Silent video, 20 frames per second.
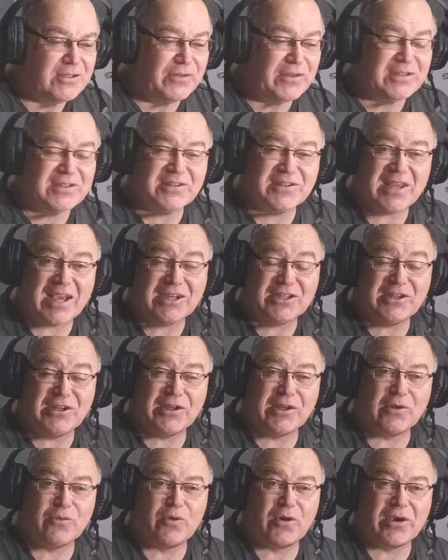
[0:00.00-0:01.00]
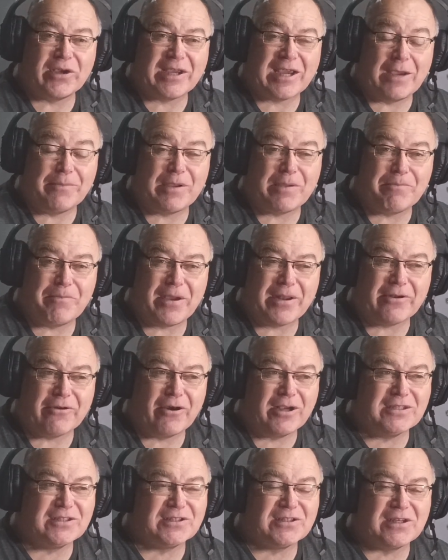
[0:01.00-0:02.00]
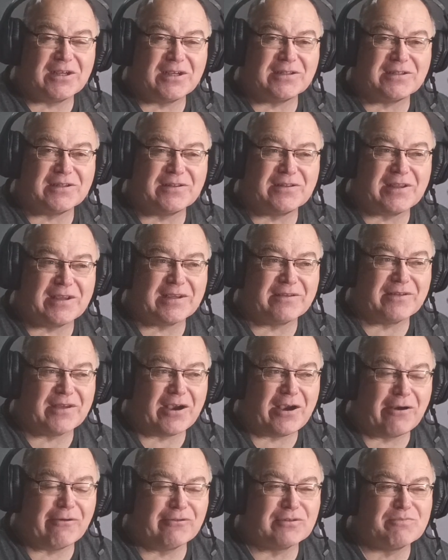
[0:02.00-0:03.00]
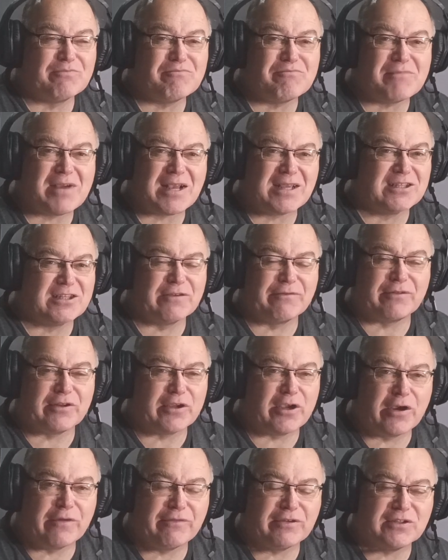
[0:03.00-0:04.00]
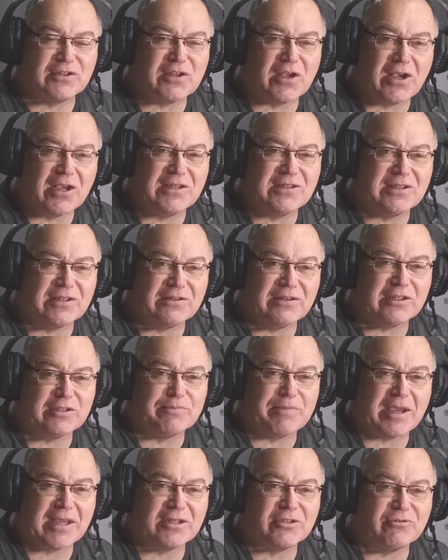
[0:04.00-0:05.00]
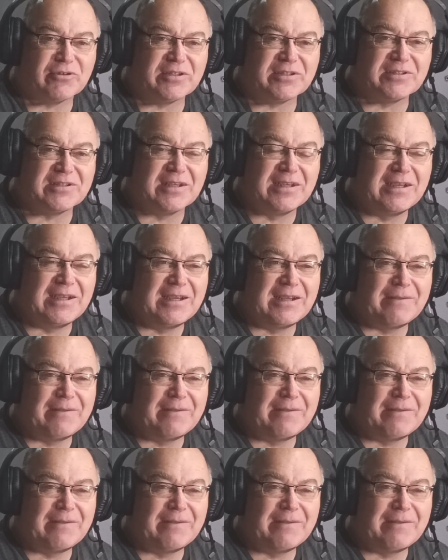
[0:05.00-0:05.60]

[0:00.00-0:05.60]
So this is actually going to work out a bit better. I started to think that I was massively oversizing these batteries.